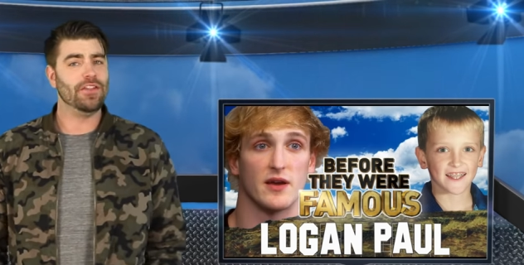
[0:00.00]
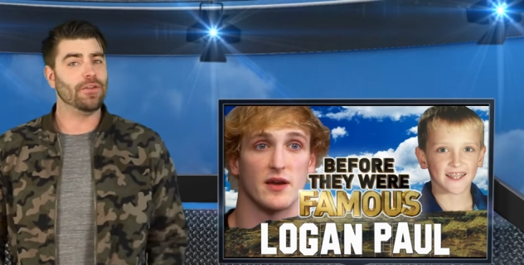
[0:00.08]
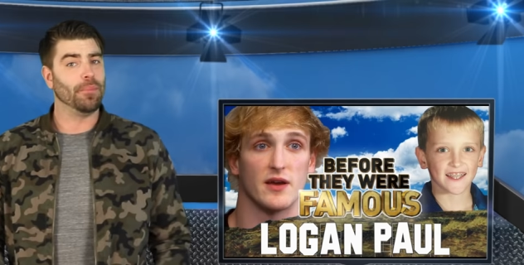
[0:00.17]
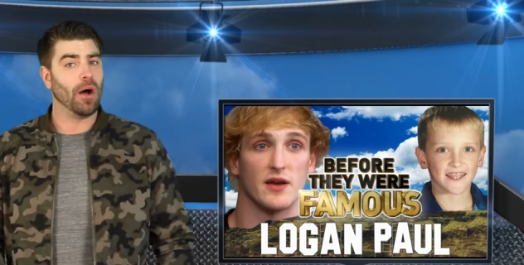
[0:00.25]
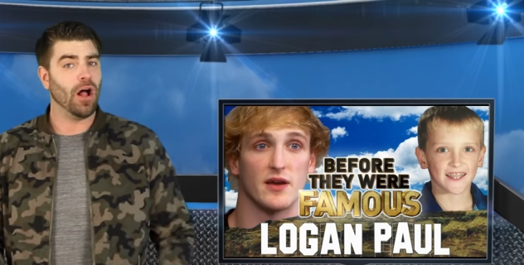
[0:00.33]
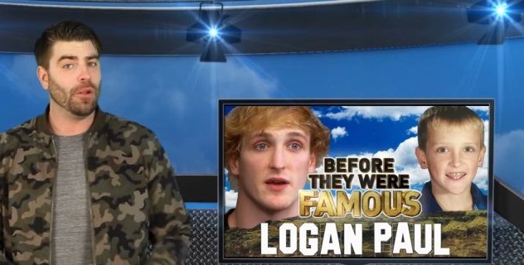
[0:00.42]
Speaker 1: the
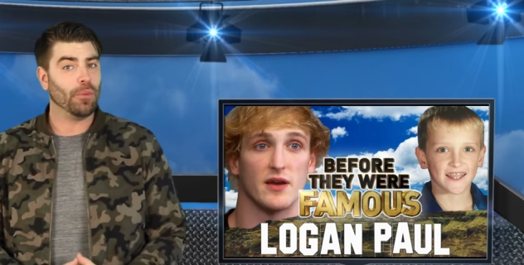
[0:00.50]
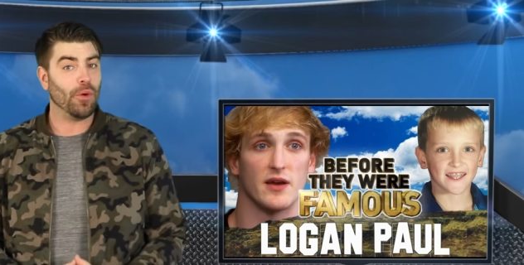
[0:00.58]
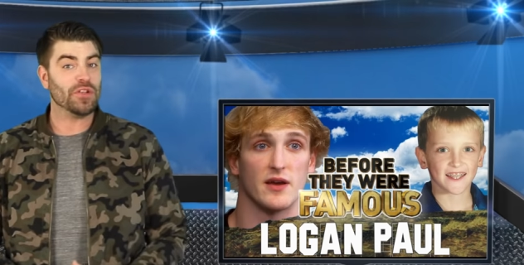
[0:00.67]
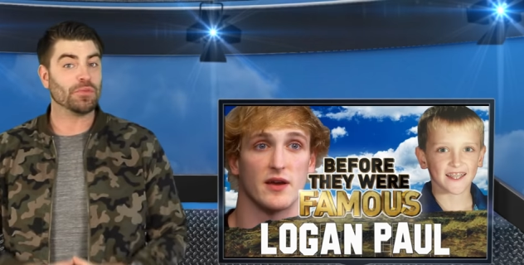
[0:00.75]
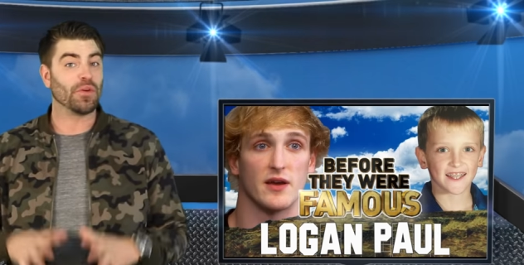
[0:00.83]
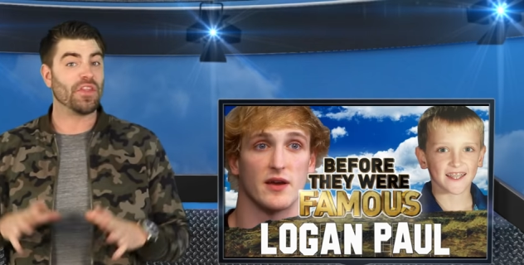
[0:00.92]
Paul
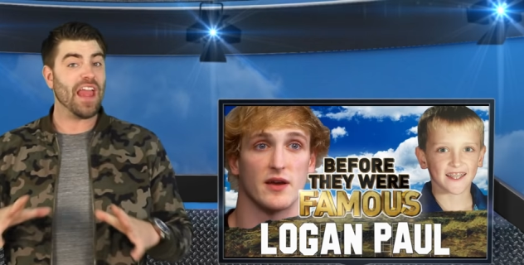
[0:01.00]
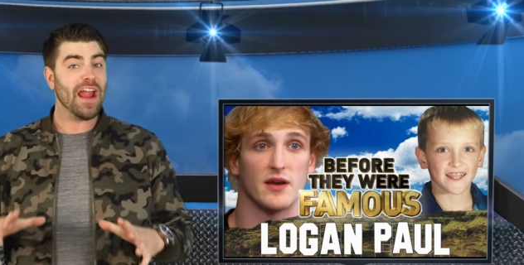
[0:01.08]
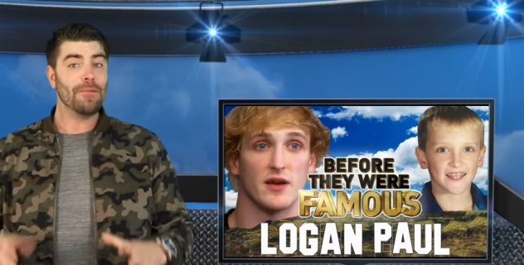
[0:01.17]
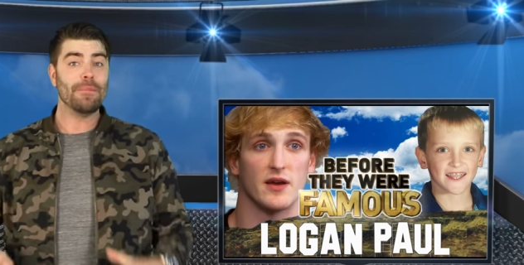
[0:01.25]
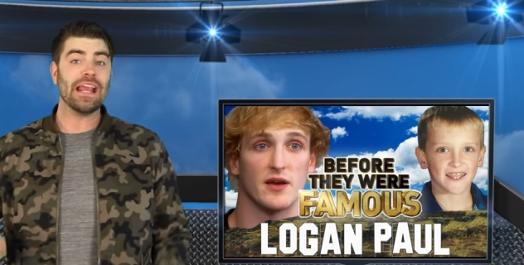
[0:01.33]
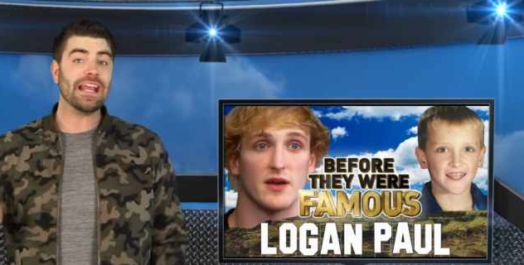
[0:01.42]
boys were
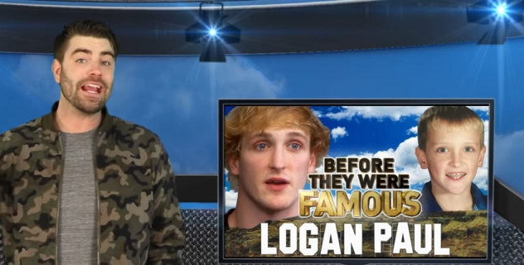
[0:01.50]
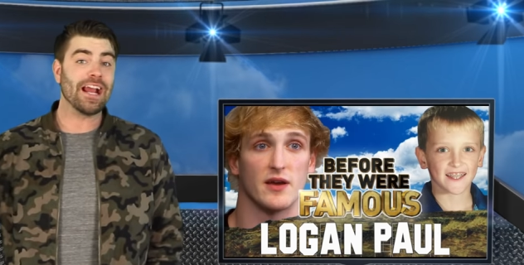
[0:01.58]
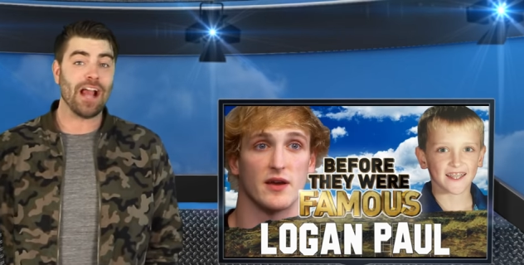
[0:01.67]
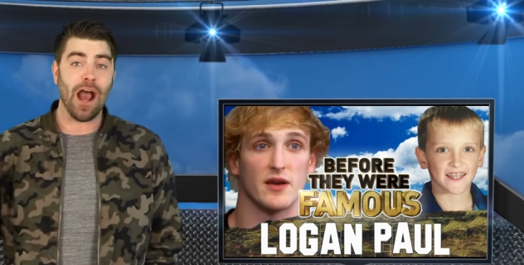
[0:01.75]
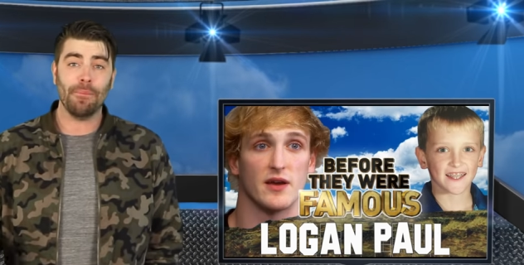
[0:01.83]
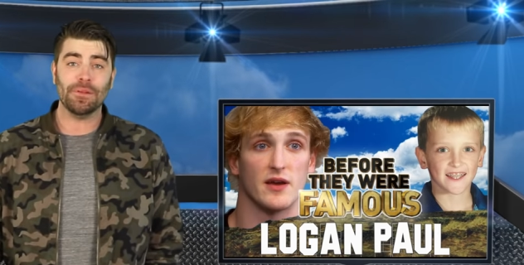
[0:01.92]
there making a
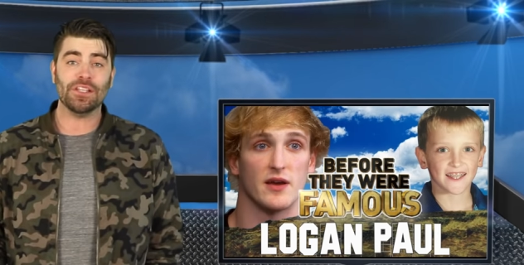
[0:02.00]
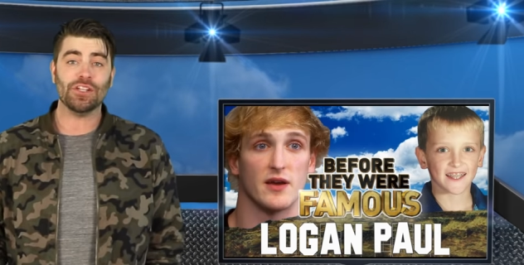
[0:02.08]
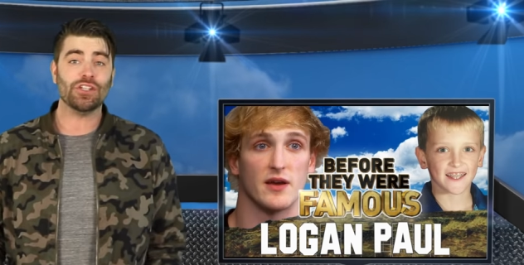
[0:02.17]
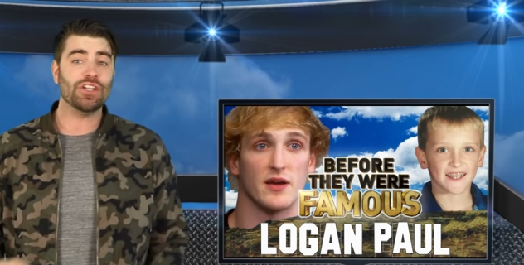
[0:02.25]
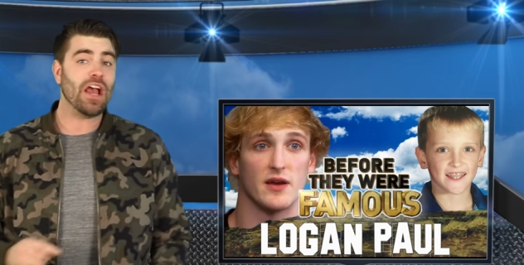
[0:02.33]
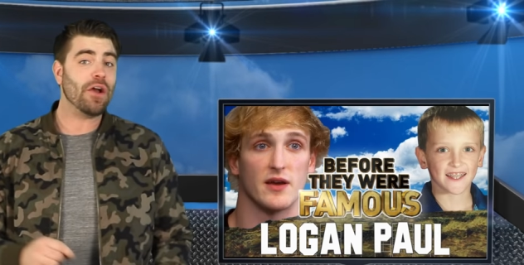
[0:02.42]

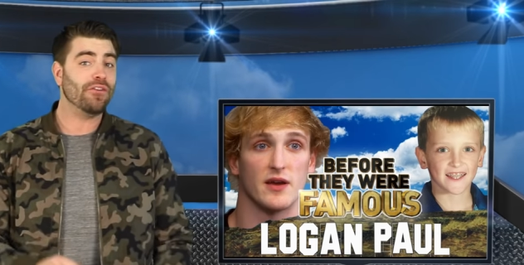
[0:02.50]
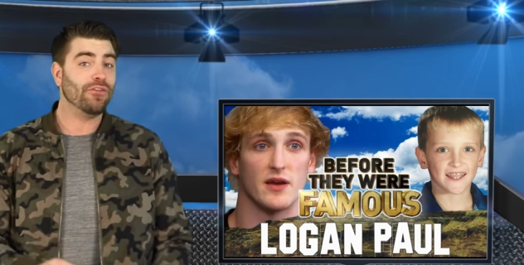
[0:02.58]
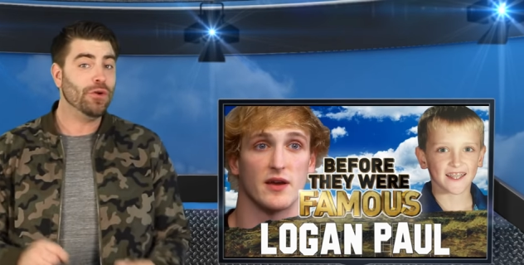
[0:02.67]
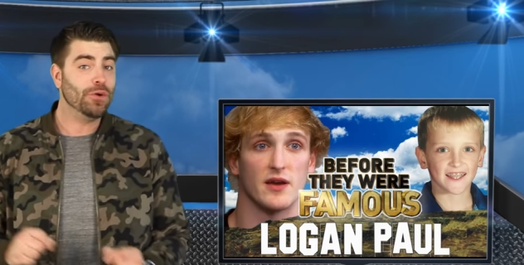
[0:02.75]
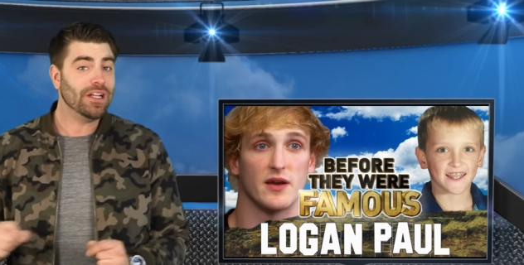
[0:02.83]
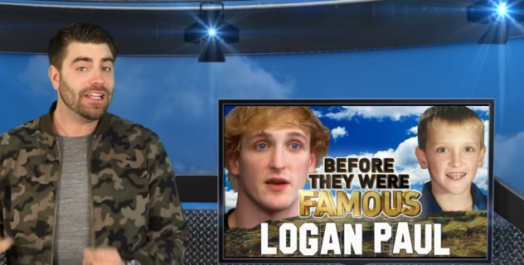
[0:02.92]
competition out of
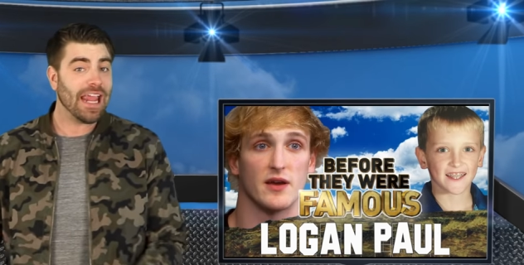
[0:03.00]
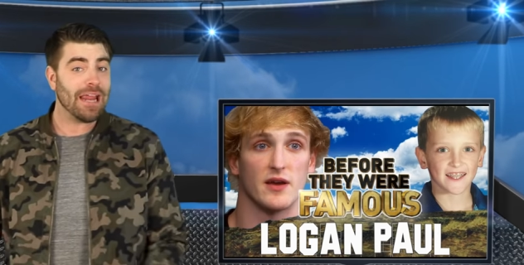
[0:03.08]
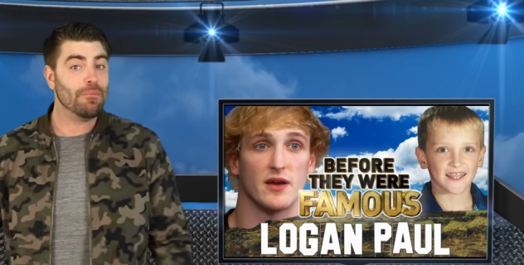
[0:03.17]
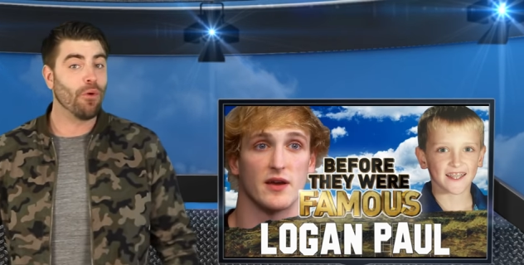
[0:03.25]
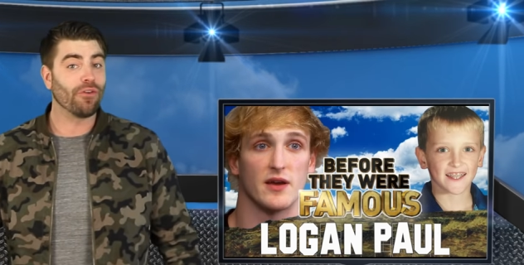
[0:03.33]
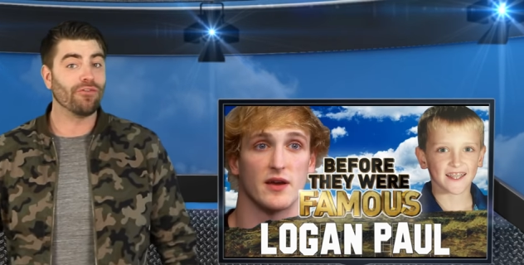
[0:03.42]
who could gain
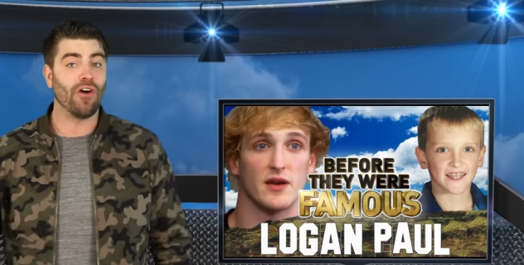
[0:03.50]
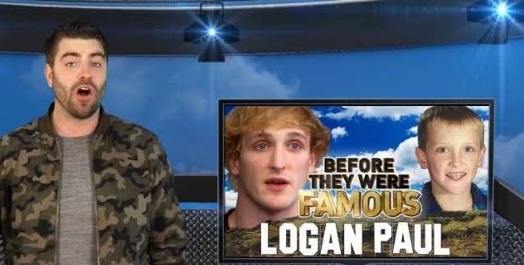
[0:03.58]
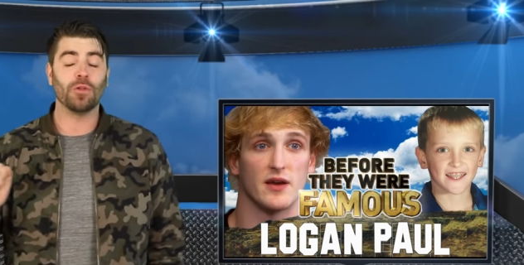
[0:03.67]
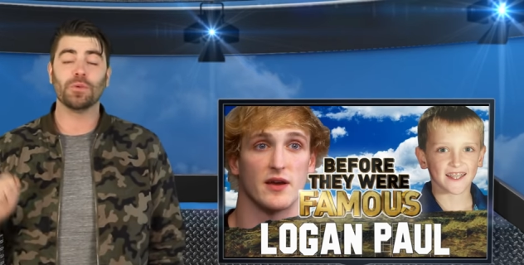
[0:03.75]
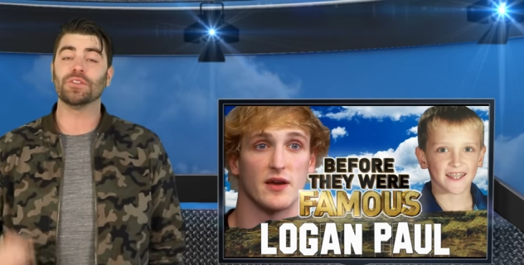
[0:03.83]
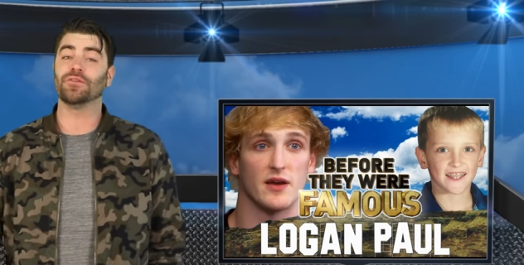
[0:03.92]
more
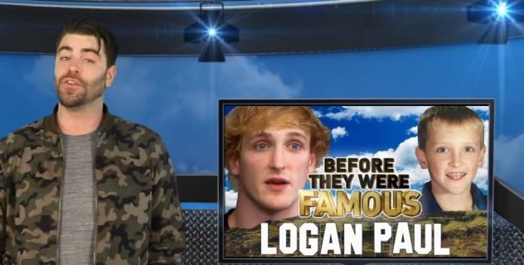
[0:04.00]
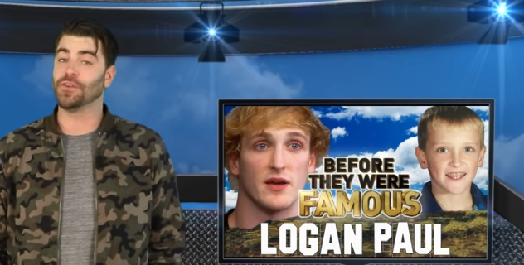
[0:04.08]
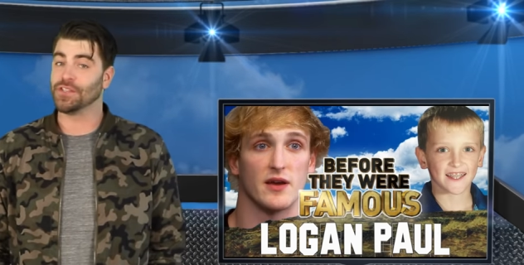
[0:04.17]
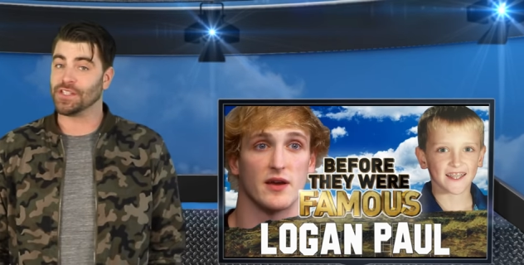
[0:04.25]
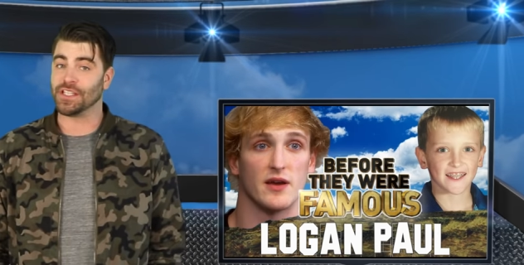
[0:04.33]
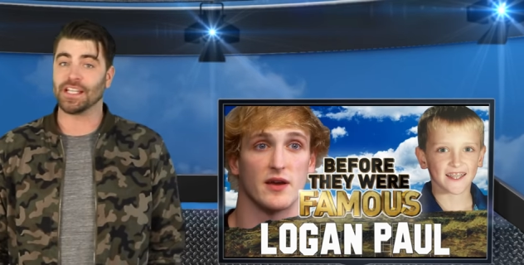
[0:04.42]
followers for their
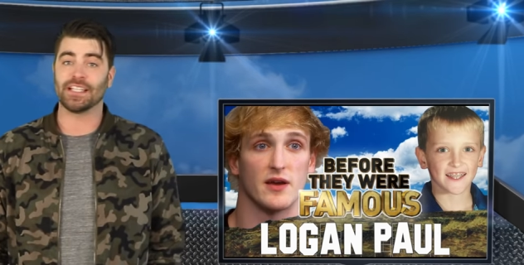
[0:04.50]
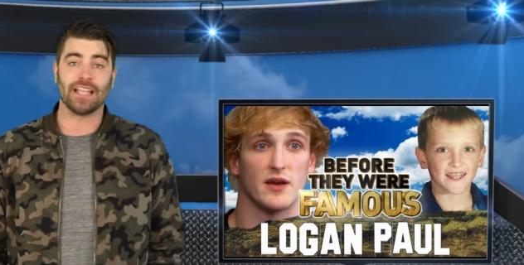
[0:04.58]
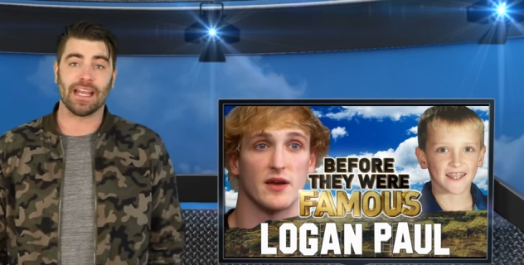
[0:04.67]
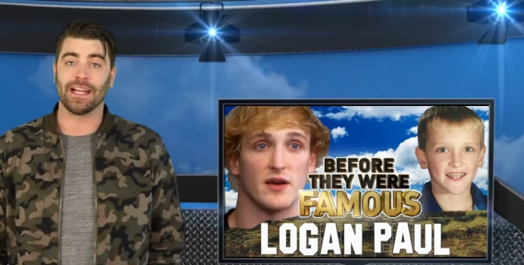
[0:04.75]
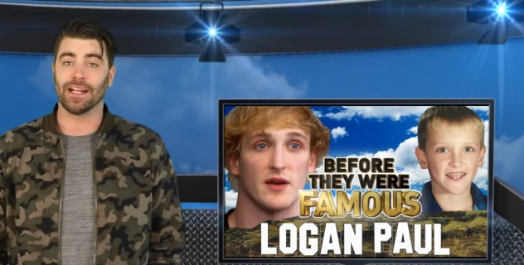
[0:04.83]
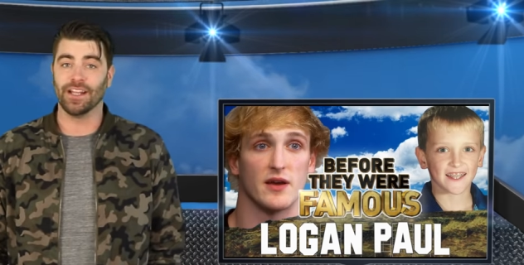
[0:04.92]
six second